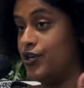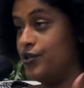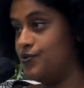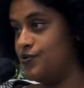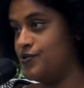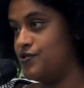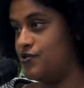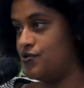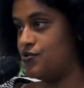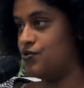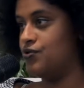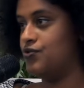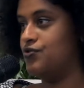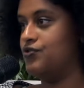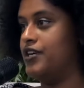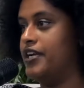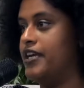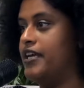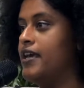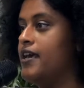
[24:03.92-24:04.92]
own
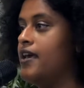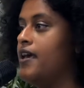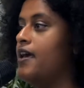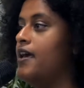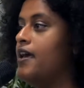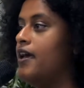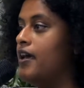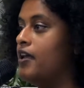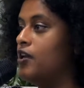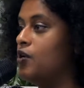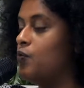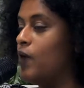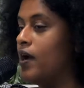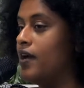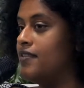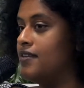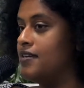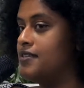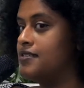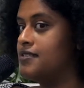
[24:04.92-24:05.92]
story in a way
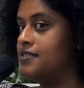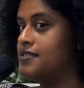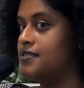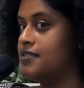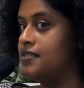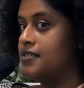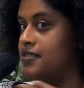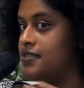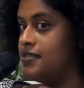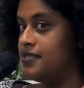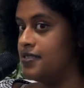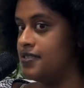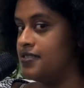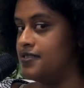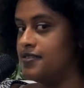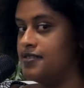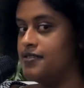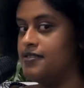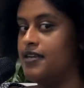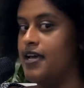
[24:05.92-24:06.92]
that's
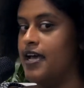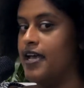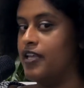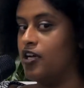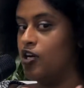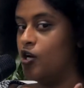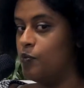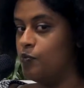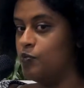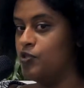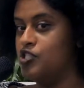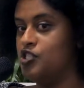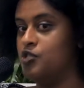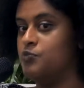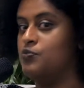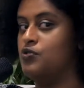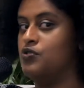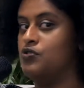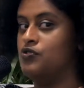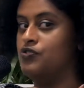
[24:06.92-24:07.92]
consistent and
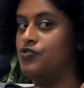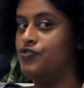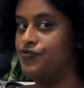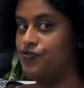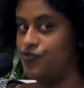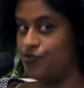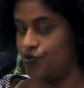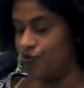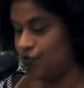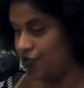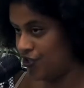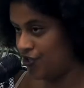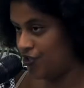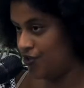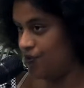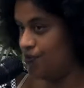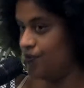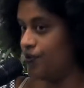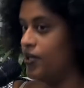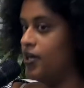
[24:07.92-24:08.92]
accomplishable for
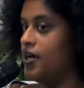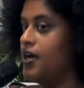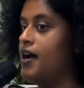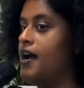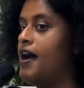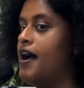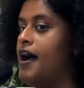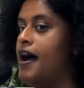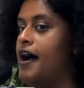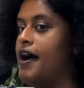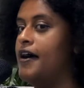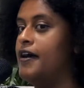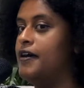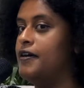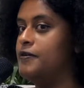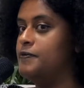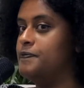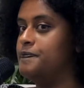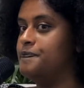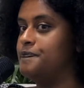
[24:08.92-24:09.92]
you.
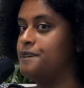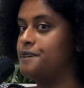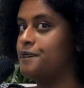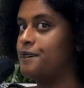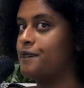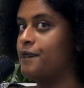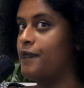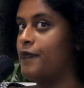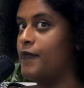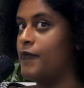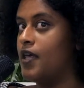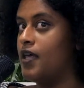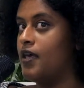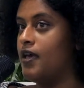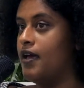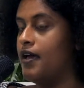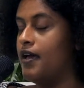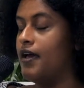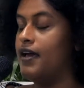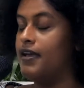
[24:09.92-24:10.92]
And
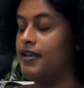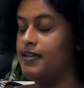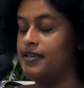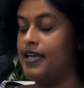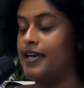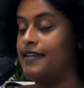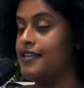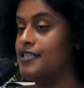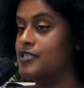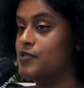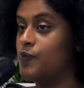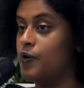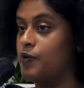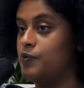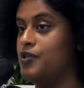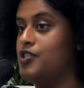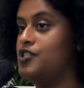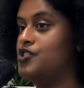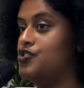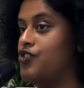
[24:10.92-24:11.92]
yeah, that's what
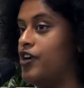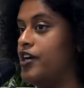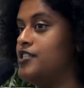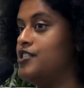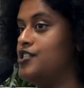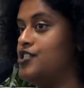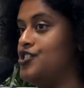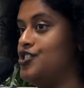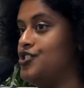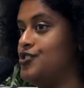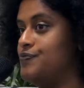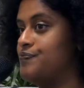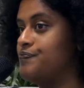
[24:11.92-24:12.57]
we try to do.